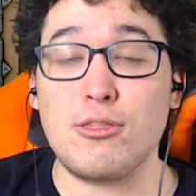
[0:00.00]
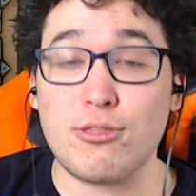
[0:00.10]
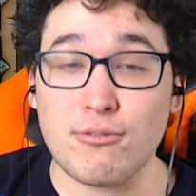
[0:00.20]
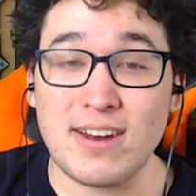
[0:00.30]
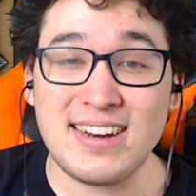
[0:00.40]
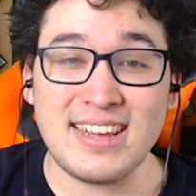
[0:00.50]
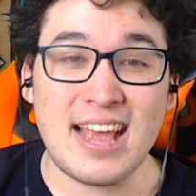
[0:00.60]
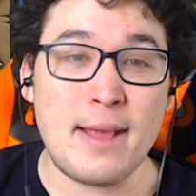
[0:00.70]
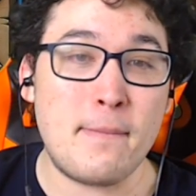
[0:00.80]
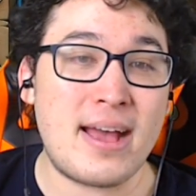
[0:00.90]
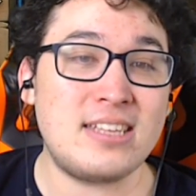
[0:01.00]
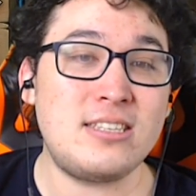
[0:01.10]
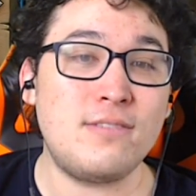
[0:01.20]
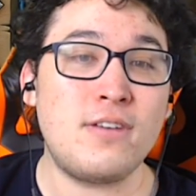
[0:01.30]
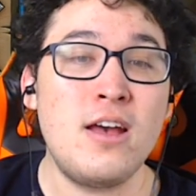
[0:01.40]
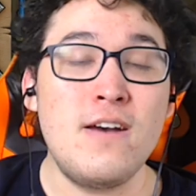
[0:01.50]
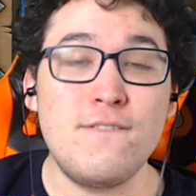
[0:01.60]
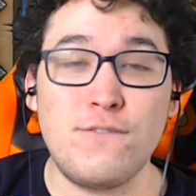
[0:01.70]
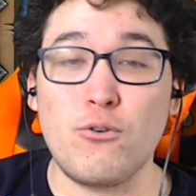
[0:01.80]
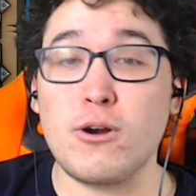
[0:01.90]
threatening a massive
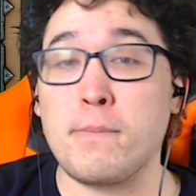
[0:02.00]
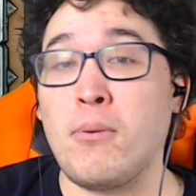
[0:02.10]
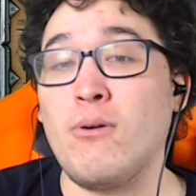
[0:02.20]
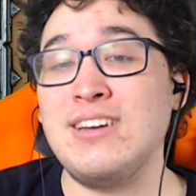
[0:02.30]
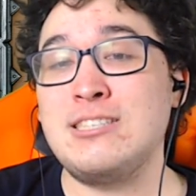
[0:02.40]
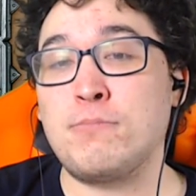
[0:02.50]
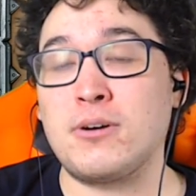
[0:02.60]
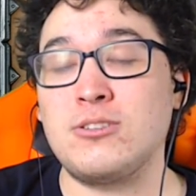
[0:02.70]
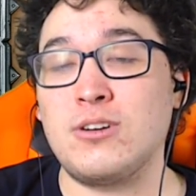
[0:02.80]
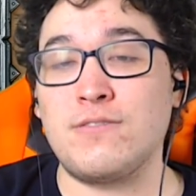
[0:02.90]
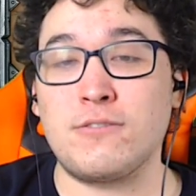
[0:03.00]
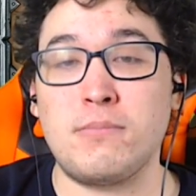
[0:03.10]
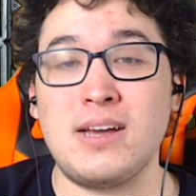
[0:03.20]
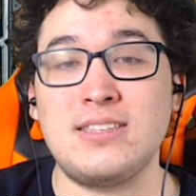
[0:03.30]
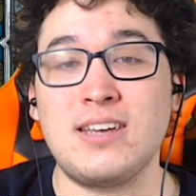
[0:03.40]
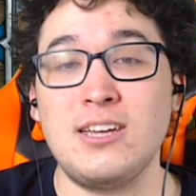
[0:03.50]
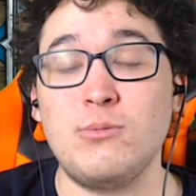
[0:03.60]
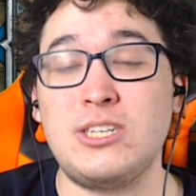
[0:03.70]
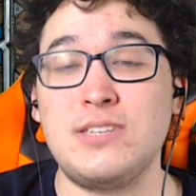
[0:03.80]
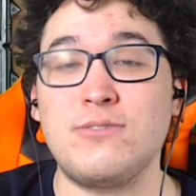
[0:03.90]
4 points per turn from my side,
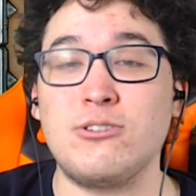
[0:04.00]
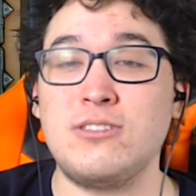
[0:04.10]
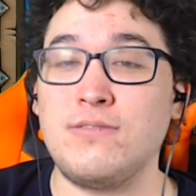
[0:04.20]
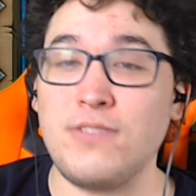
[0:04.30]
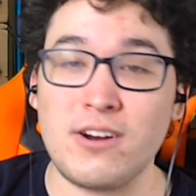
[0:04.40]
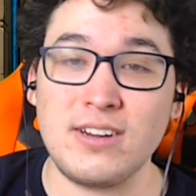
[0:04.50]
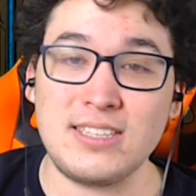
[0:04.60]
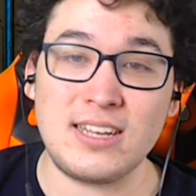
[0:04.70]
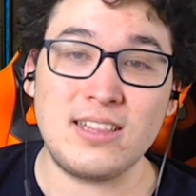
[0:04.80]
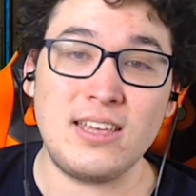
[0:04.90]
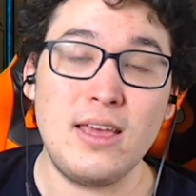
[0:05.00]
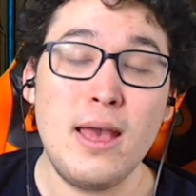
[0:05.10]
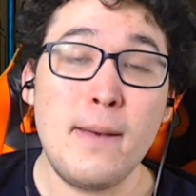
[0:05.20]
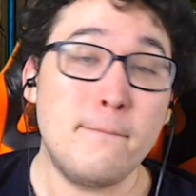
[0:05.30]
which is of course very deadly.